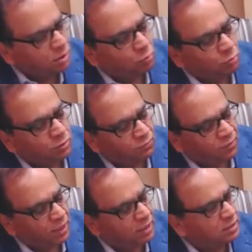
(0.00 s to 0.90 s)
We
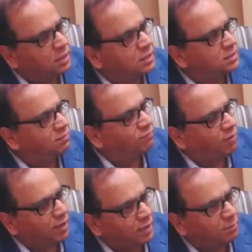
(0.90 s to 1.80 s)
felt there is a
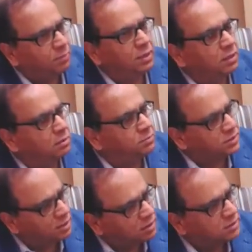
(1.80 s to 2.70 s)
fundamental
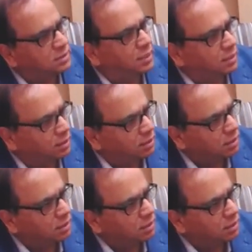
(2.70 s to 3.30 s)
misunderstanding